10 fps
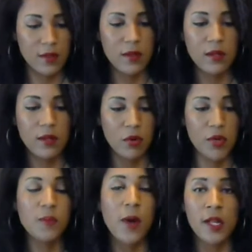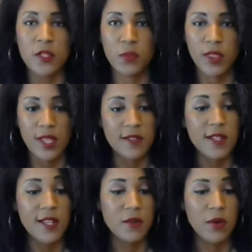correspondence with this
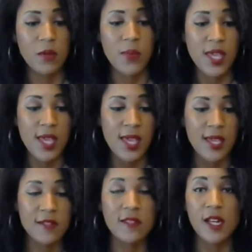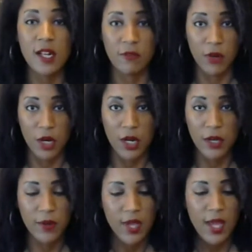is going to be Sun in
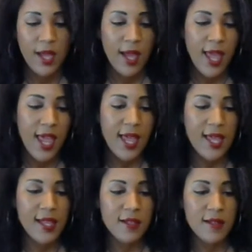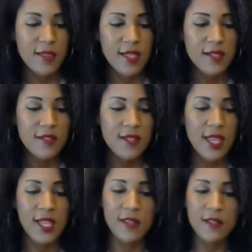Virgo. And this
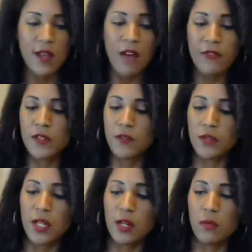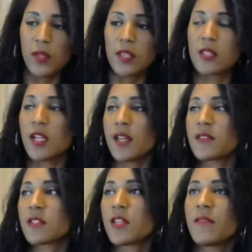is often associated with
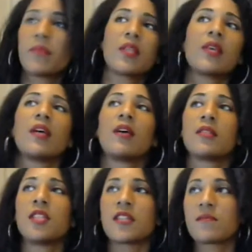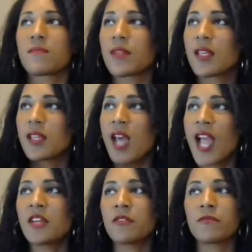just
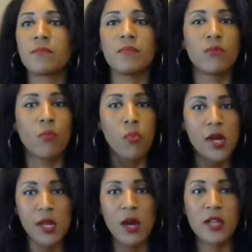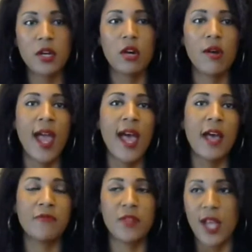kind of working on your
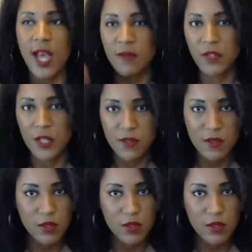craft and kind of just,